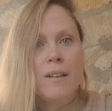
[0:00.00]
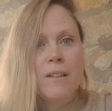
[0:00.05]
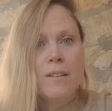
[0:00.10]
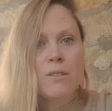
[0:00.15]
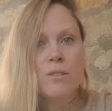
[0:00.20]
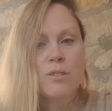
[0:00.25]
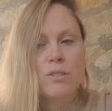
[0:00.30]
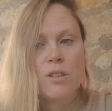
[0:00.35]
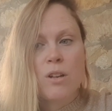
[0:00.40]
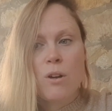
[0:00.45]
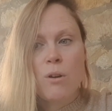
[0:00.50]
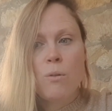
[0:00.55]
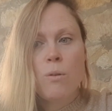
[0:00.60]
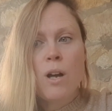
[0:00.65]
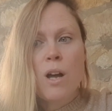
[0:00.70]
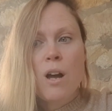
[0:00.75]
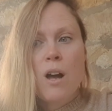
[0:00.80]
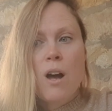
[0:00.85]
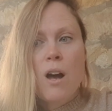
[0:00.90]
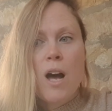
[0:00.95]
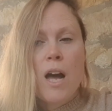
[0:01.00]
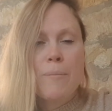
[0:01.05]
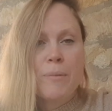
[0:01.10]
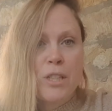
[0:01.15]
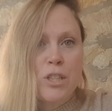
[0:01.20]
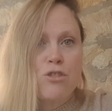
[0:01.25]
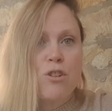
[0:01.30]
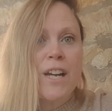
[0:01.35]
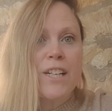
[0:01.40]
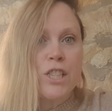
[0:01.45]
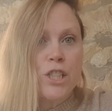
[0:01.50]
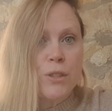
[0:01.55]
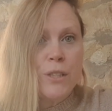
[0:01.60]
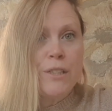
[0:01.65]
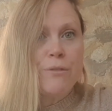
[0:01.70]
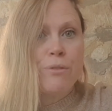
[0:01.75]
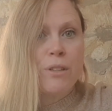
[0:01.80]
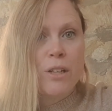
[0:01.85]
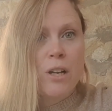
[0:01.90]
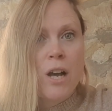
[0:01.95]
So I'm going to try two
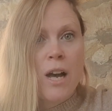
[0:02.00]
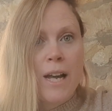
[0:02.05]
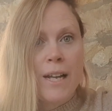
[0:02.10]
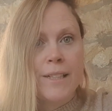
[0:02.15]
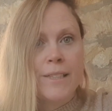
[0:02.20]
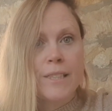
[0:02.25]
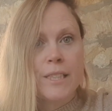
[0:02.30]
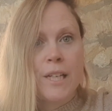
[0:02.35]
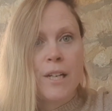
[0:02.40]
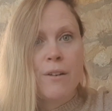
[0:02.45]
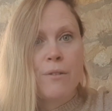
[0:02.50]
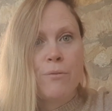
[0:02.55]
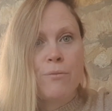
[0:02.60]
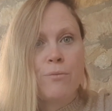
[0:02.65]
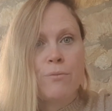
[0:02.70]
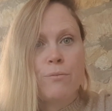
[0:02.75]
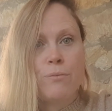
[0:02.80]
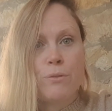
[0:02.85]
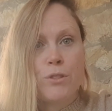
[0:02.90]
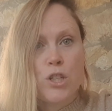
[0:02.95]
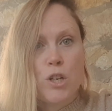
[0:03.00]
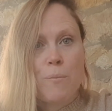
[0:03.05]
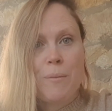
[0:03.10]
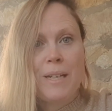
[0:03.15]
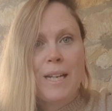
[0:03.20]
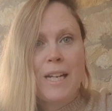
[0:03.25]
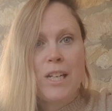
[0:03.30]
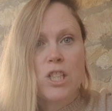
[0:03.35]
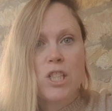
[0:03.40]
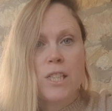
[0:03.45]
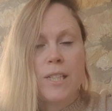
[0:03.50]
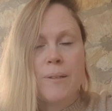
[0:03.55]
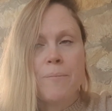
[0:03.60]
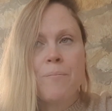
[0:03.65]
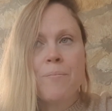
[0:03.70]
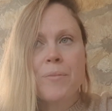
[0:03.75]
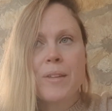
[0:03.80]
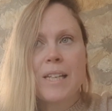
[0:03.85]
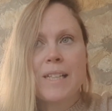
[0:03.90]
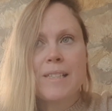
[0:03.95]
different kinds of
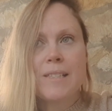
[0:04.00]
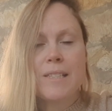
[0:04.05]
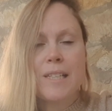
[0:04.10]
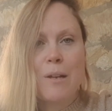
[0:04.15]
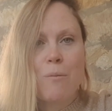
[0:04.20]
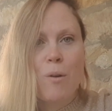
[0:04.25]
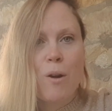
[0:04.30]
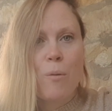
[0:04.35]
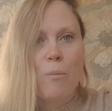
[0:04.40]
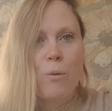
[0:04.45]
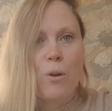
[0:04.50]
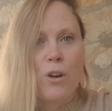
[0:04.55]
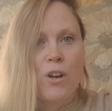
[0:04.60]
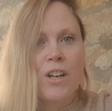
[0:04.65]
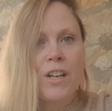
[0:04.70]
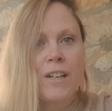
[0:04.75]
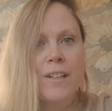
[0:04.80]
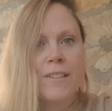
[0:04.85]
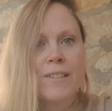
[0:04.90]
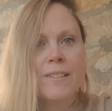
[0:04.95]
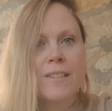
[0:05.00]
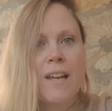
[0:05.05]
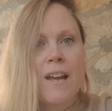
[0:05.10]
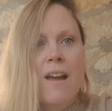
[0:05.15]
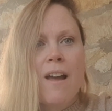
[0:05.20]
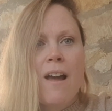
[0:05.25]
germination and see what works.